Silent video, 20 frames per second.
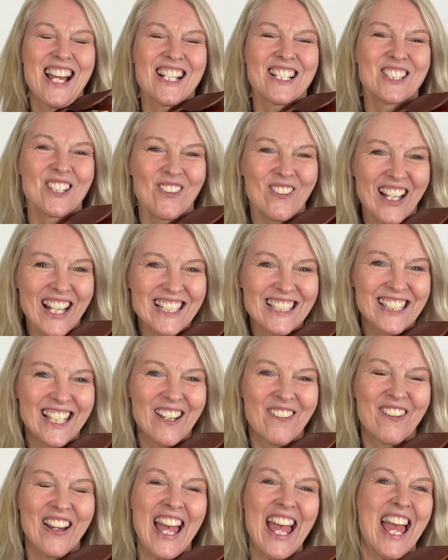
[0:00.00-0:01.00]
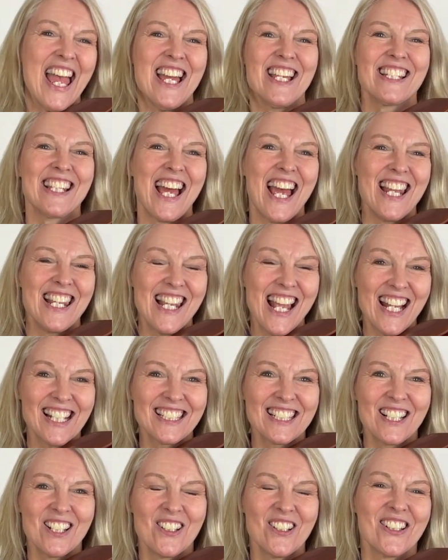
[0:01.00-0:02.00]
So let's go ahead and
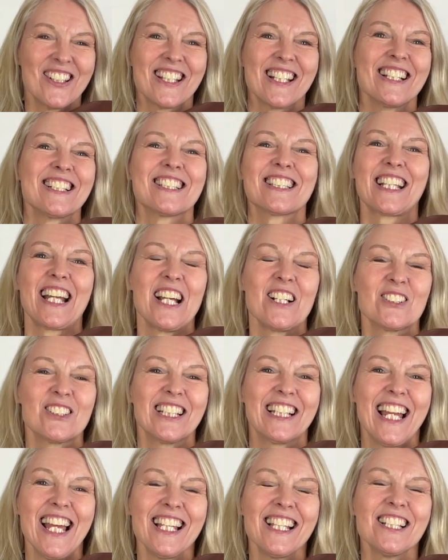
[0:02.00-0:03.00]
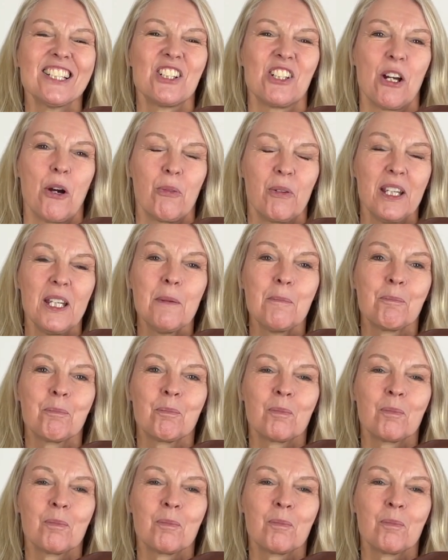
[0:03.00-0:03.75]
let's learn this scale together, shall we?